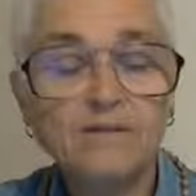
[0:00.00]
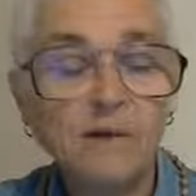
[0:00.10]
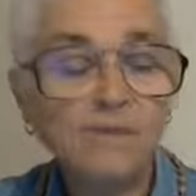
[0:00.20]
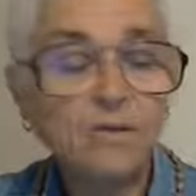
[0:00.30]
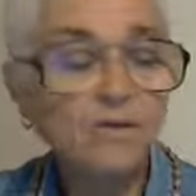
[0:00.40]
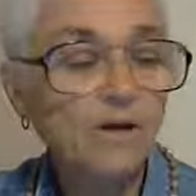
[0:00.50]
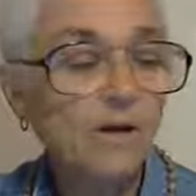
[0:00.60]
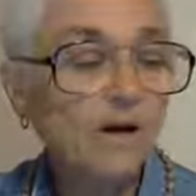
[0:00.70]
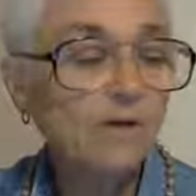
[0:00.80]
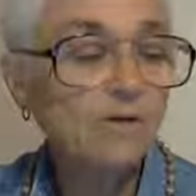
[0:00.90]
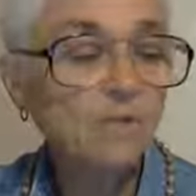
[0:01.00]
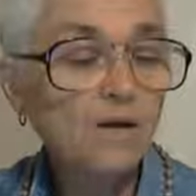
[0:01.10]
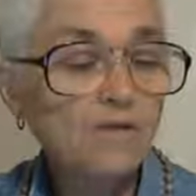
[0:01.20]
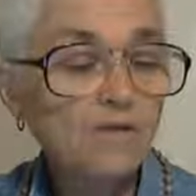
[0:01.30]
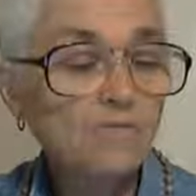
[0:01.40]
Damodara
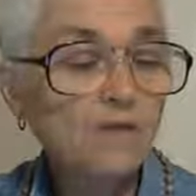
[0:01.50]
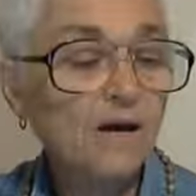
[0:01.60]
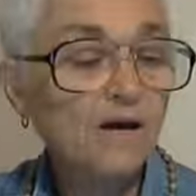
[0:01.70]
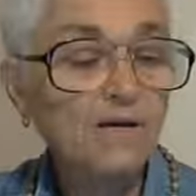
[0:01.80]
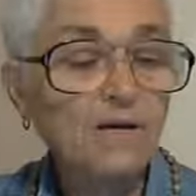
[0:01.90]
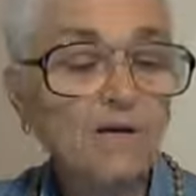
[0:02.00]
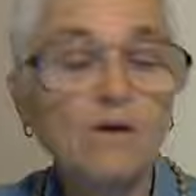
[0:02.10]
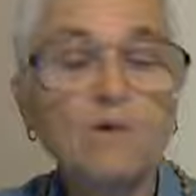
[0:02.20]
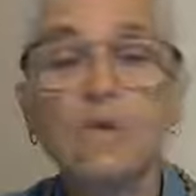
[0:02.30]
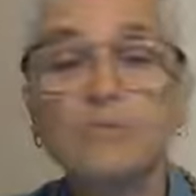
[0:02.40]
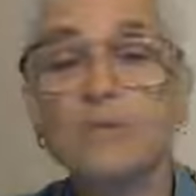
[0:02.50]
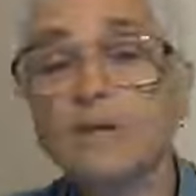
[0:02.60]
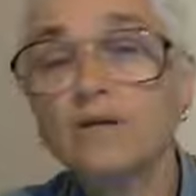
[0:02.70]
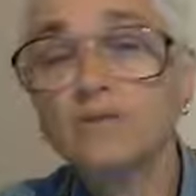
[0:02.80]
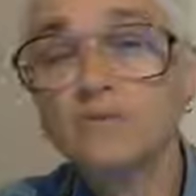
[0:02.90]
Madhava, while
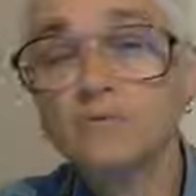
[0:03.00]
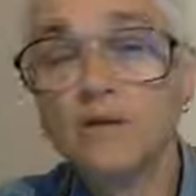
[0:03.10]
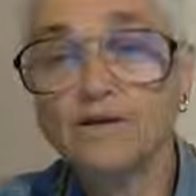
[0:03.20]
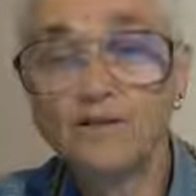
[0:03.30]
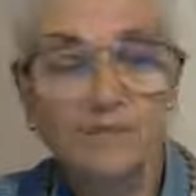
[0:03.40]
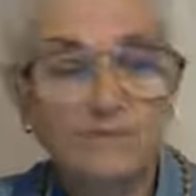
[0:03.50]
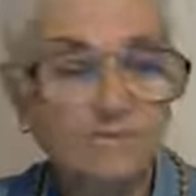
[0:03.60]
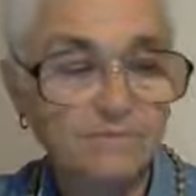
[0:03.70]
putting him to rest.